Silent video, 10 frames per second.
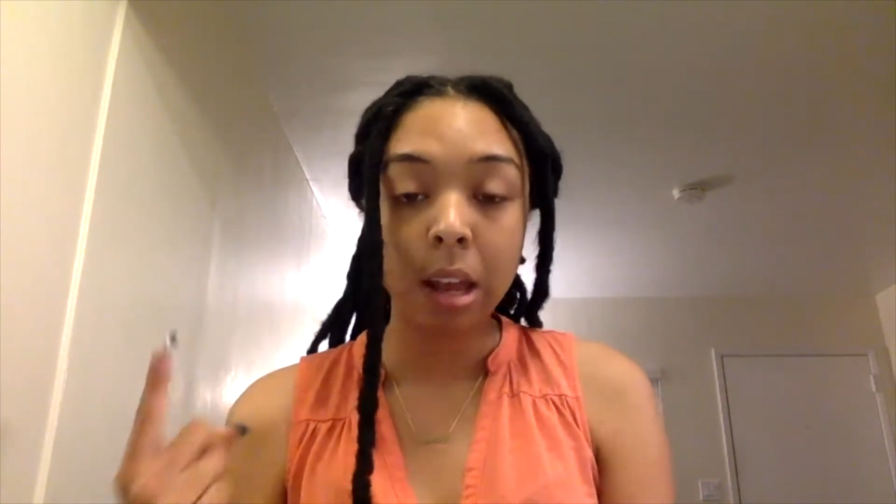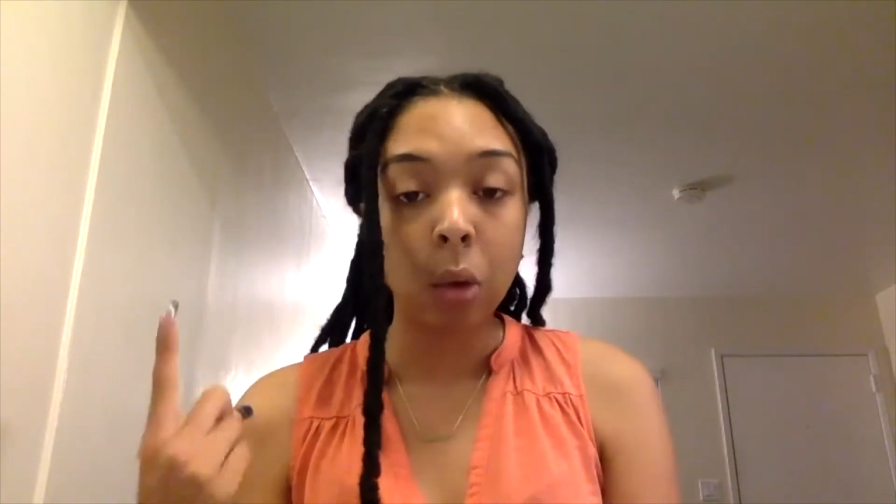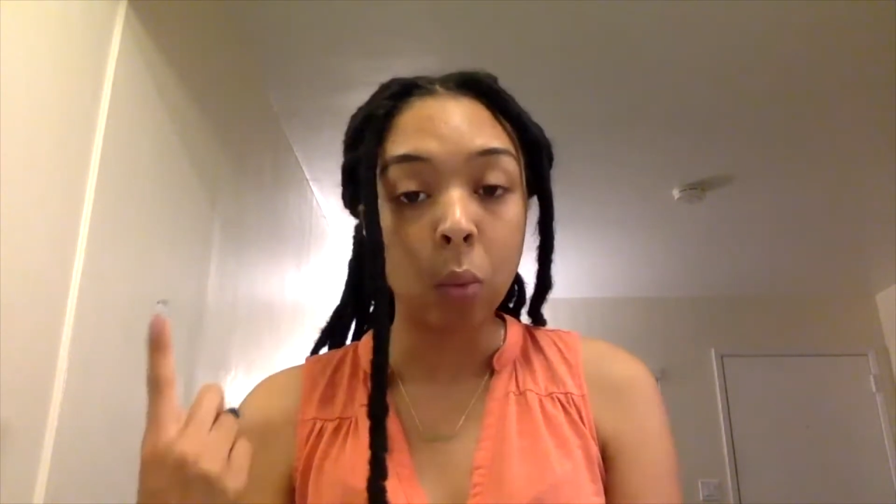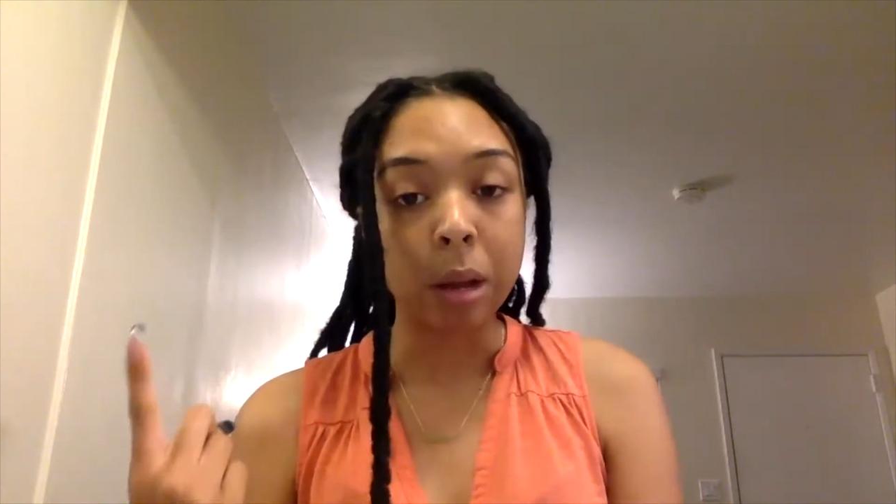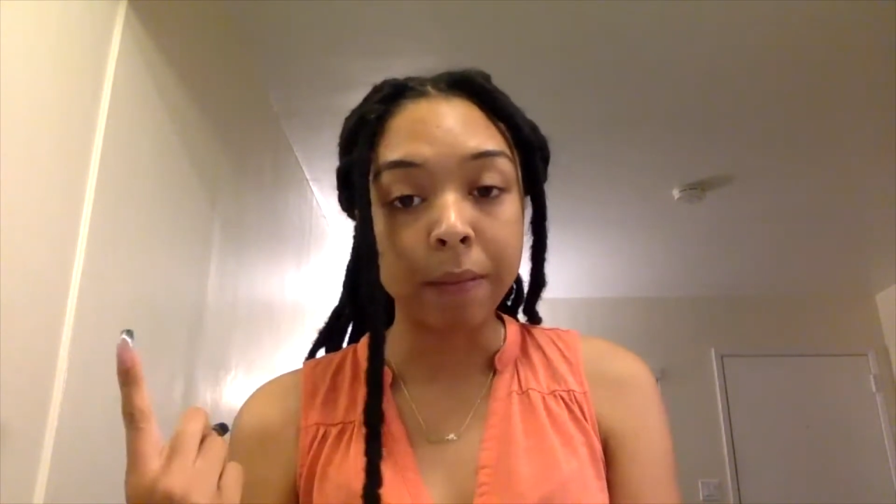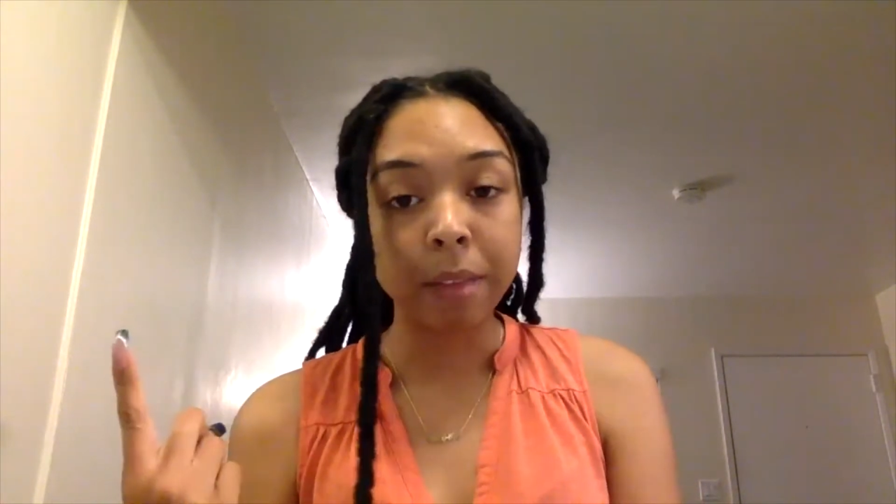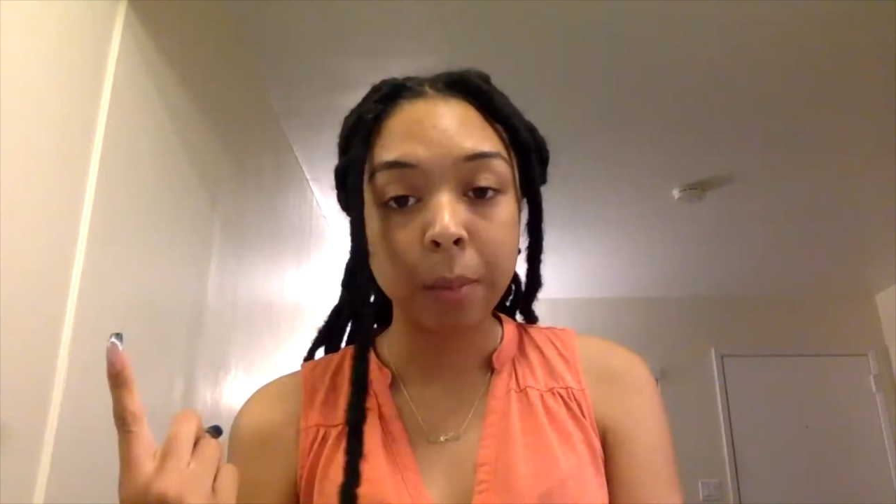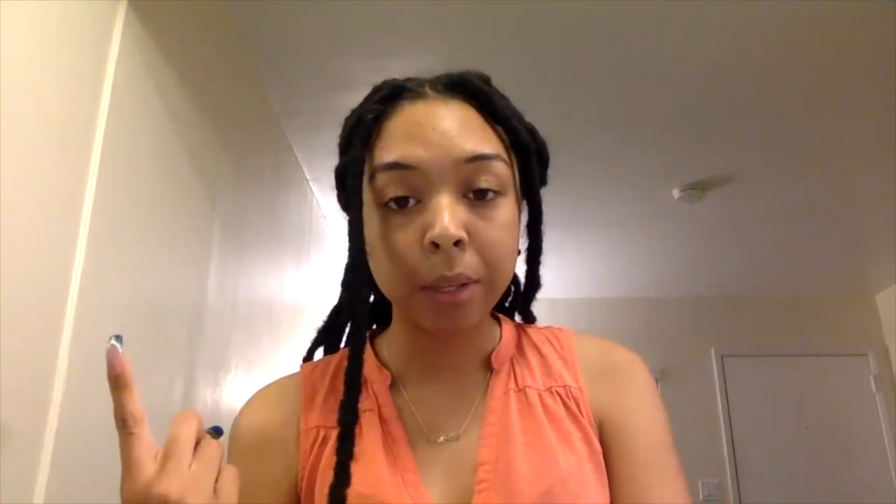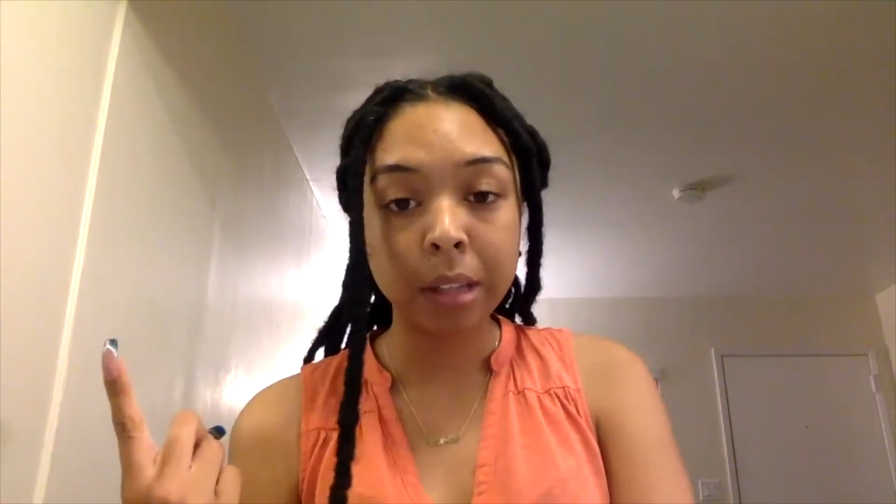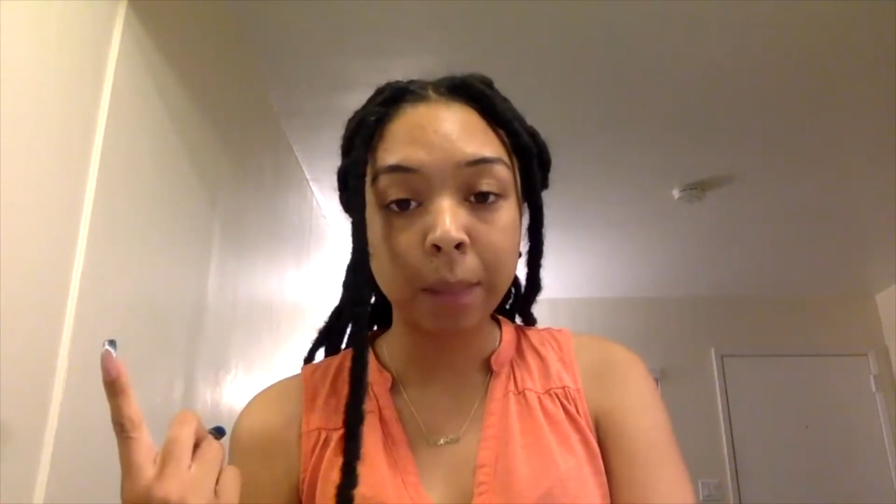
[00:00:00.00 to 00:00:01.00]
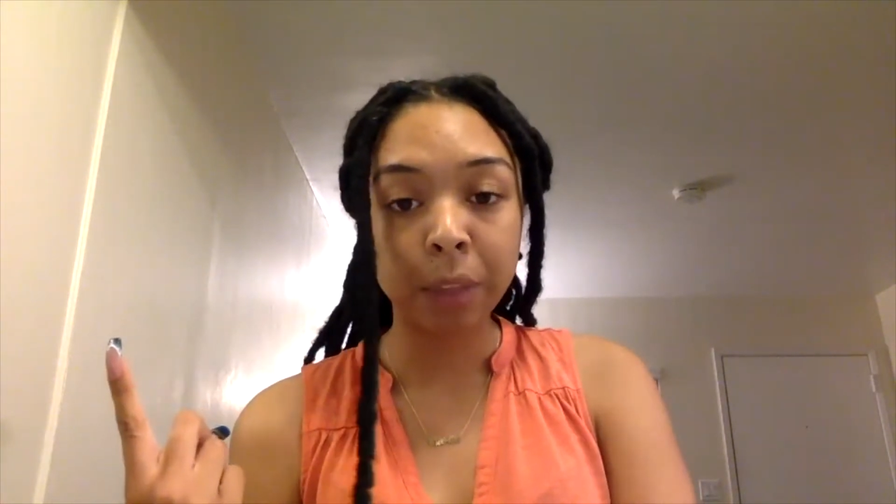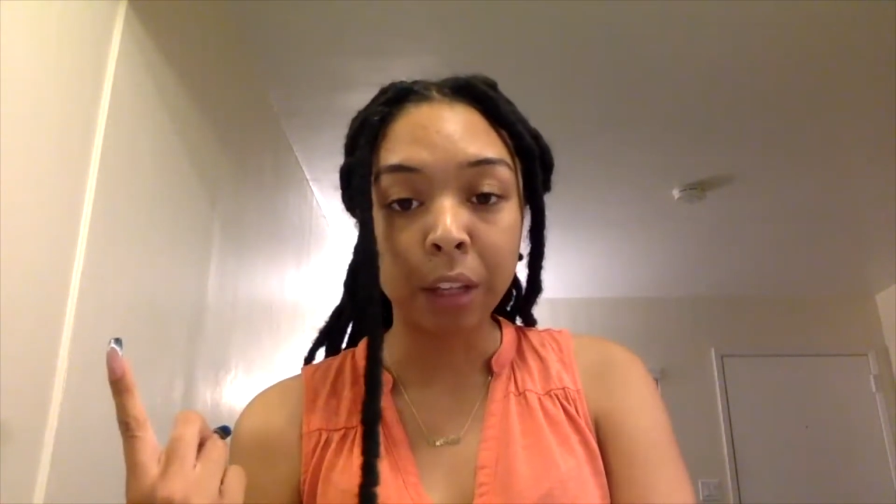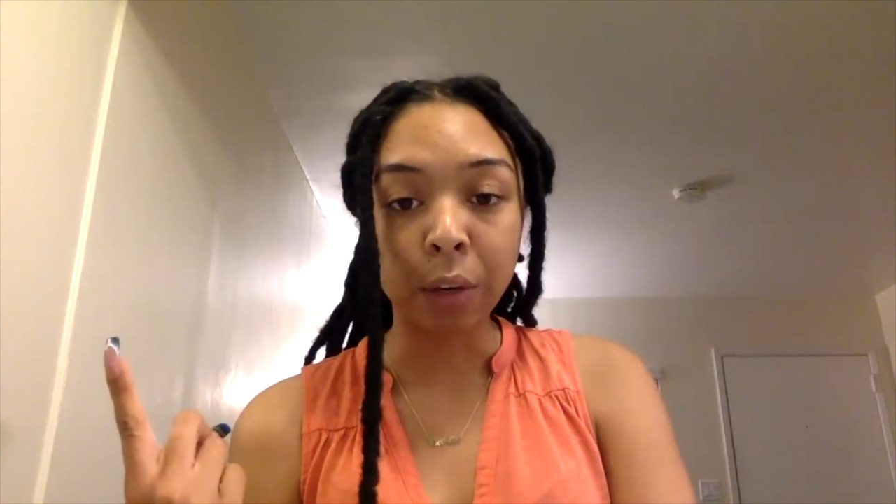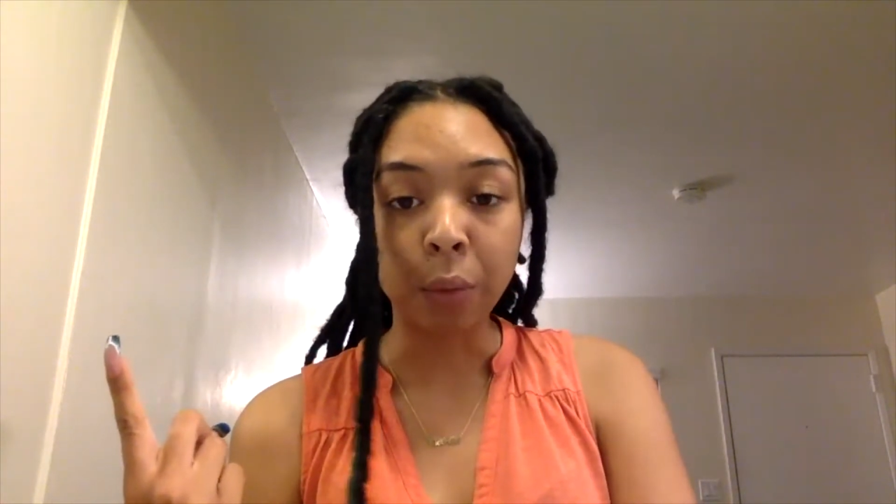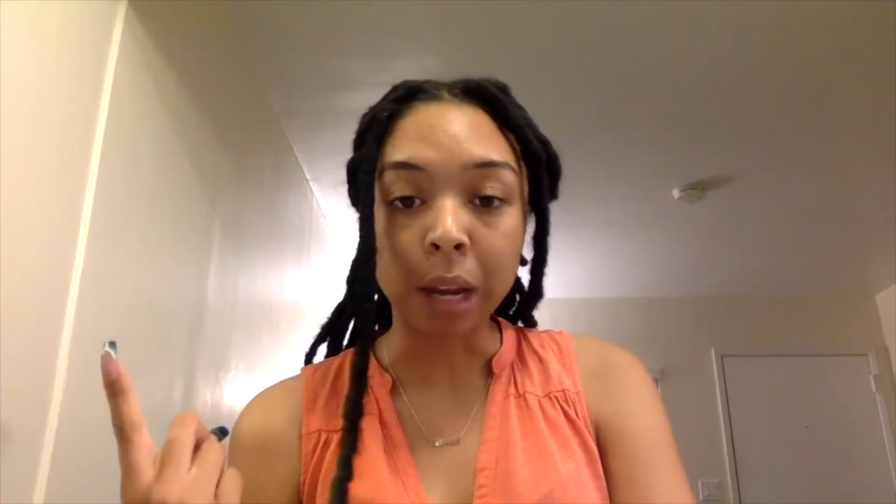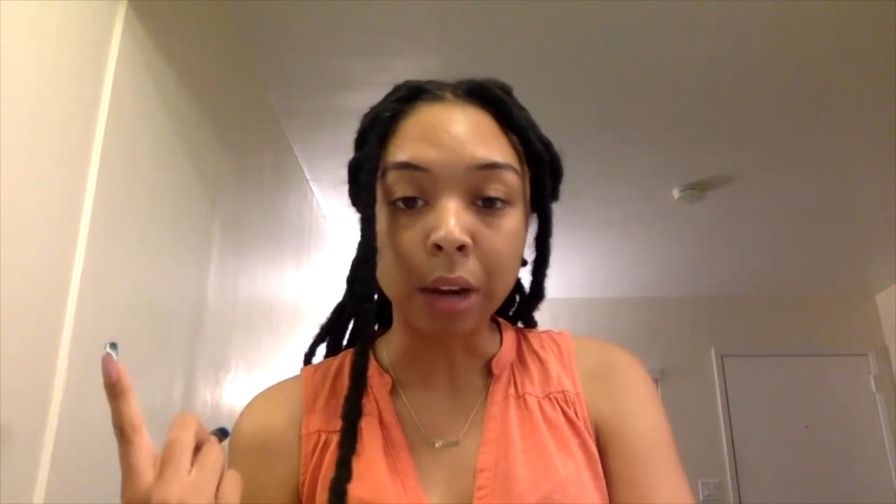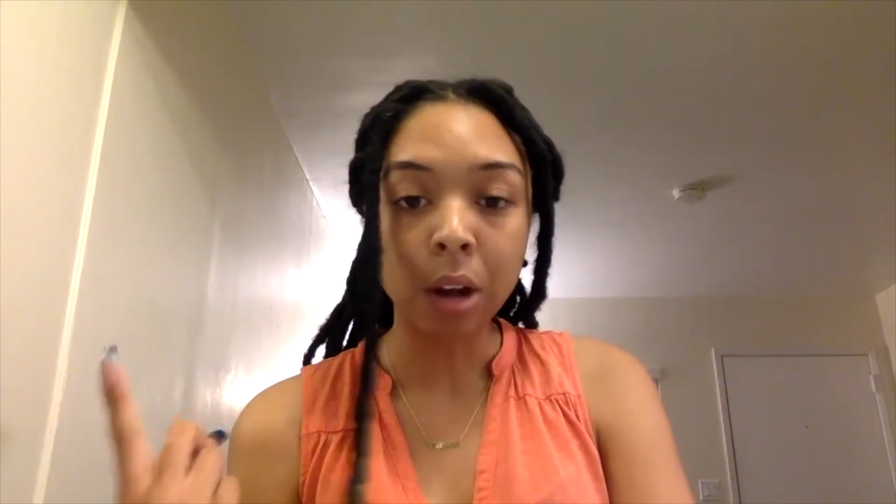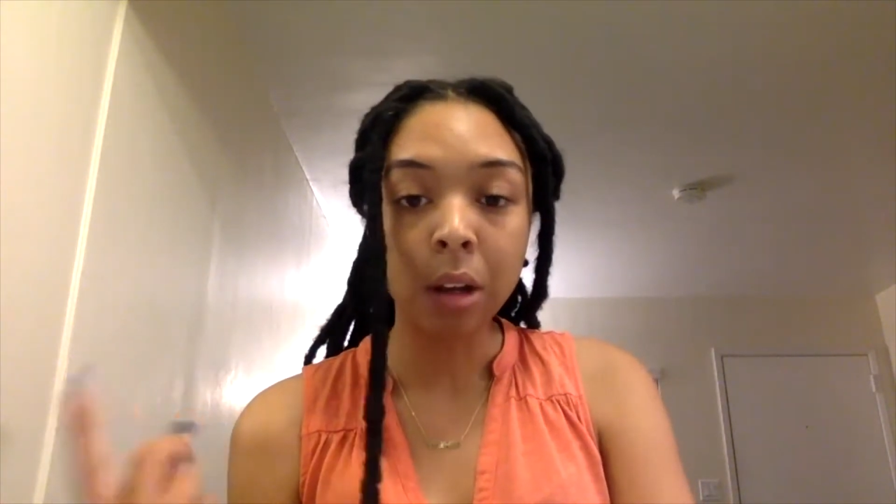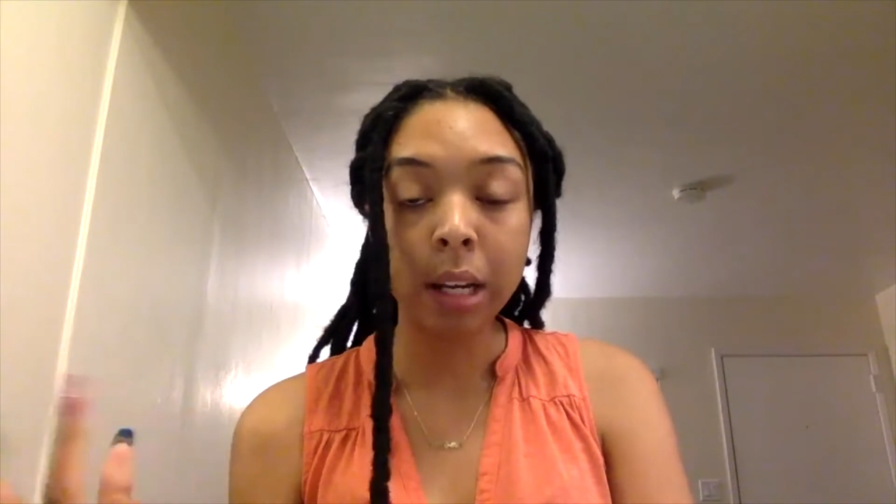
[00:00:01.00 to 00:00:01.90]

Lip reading: One of them is something to write on,